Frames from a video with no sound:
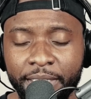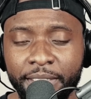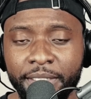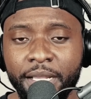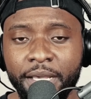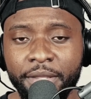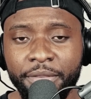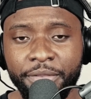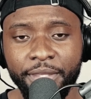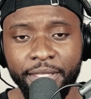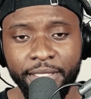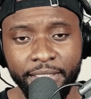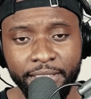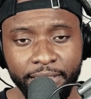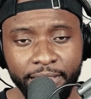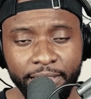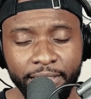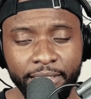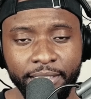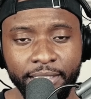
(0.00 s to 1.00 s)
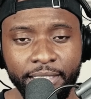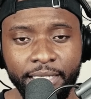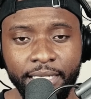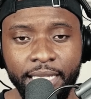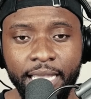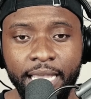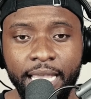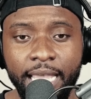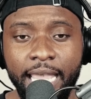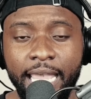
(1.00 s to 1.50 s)
Nothing.
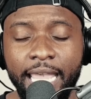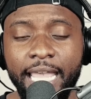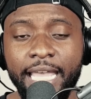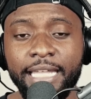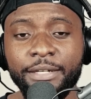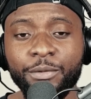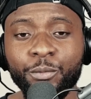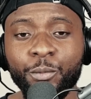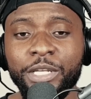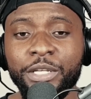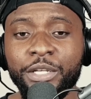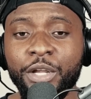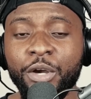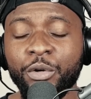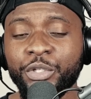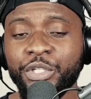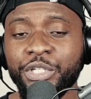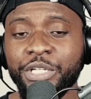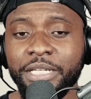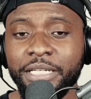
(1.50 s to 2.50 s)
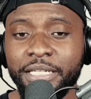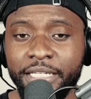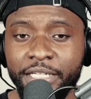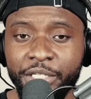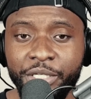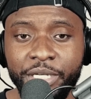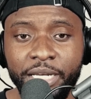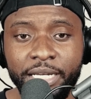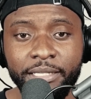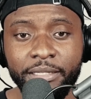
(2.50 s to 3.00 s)
And we know she
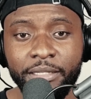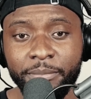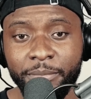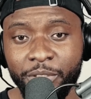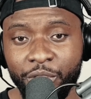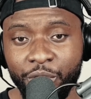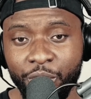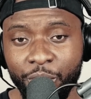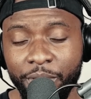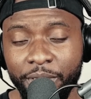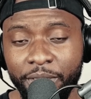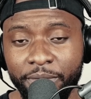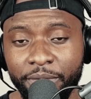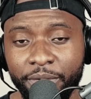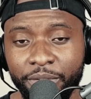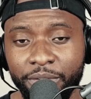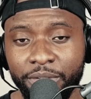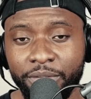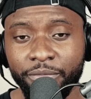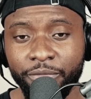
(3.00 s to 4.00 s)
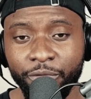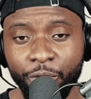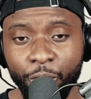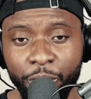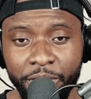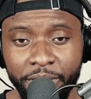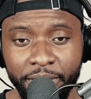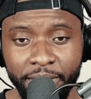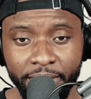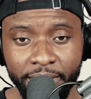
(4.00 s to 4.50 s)
initiated the majority of those
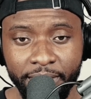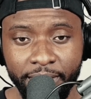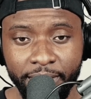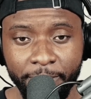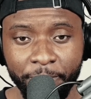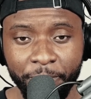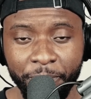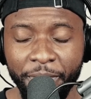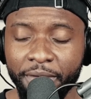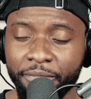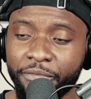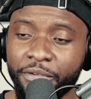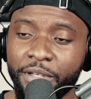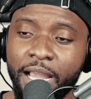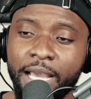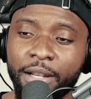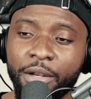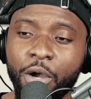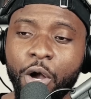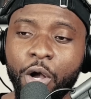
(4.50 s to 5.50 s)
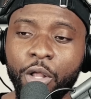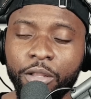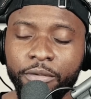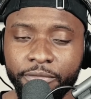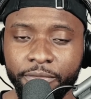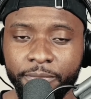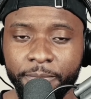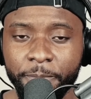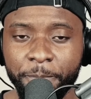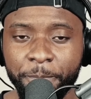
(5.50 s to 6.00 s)
divorces if not all
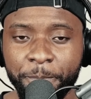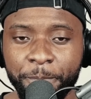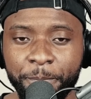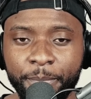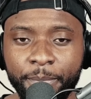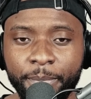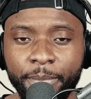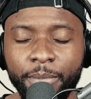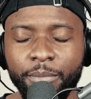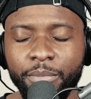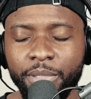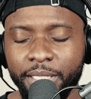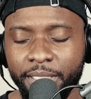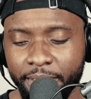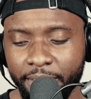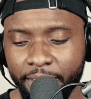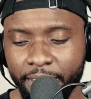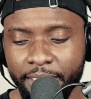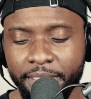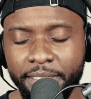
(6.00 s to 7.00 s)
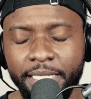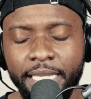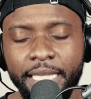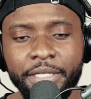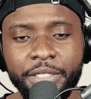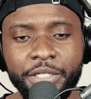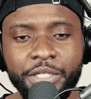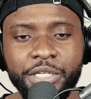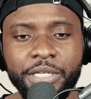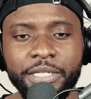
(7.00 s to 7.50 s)
of them. But let's
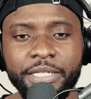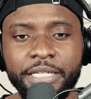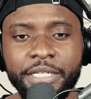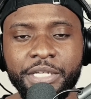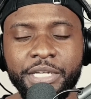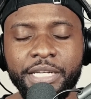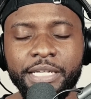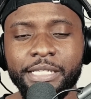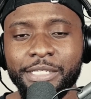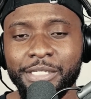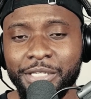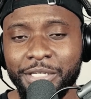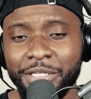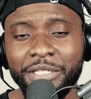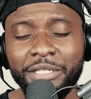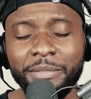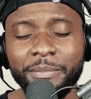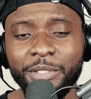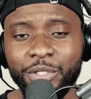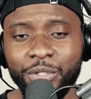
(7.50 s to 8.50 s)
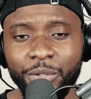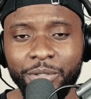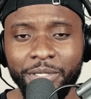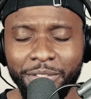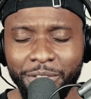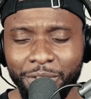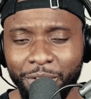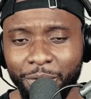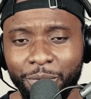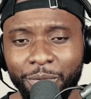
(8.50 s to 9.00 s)
say she initiated just the
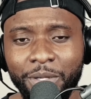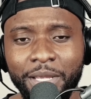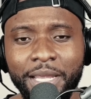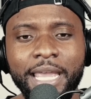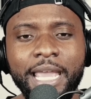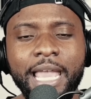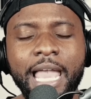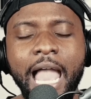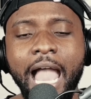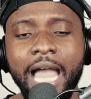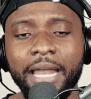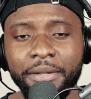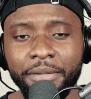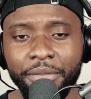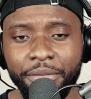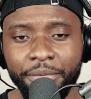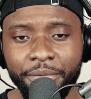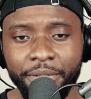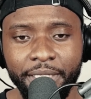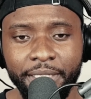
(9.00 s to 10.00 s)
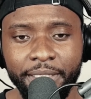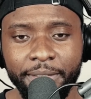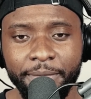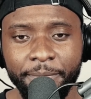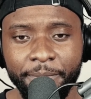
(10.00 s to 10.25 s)
majority, two out of three.